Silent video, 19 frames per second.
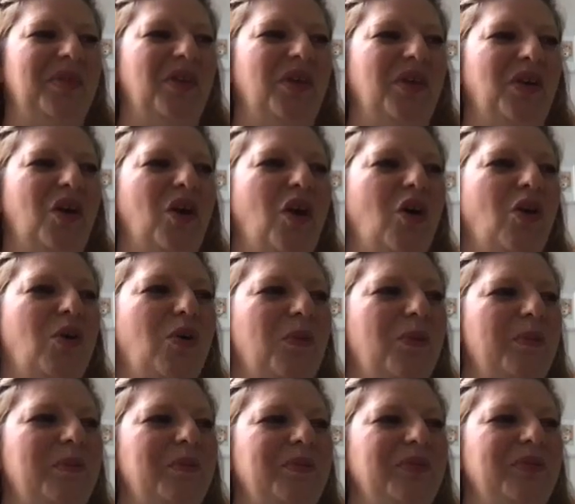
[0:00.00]

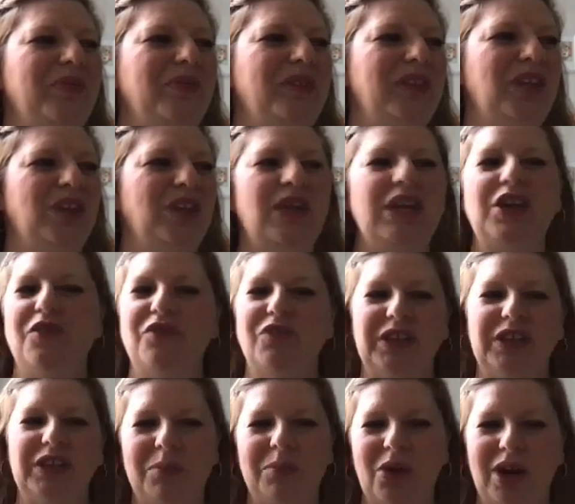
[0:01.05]
home
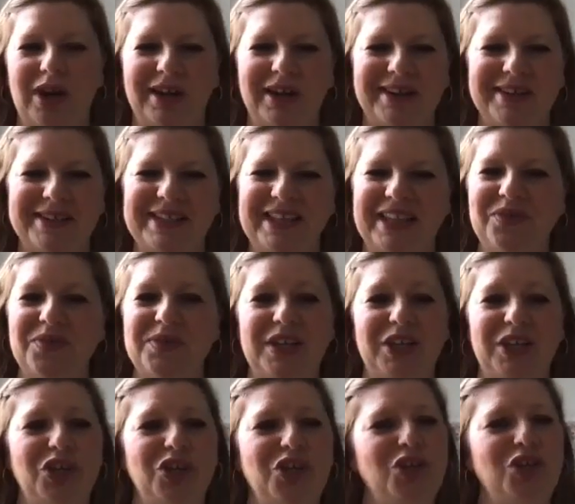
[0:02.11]
eco-friendly products. And there was like
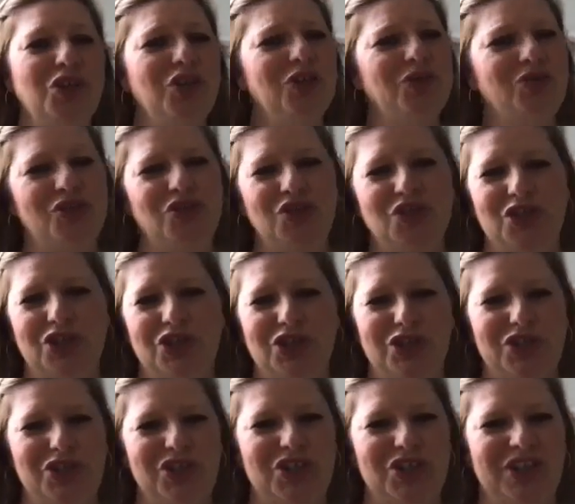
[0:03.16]
huge
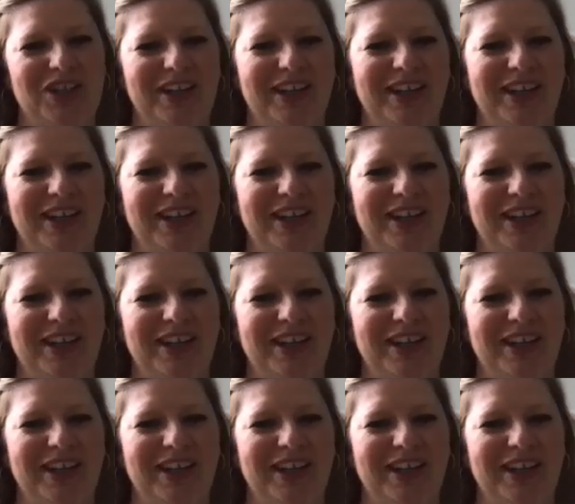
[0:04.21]
surge.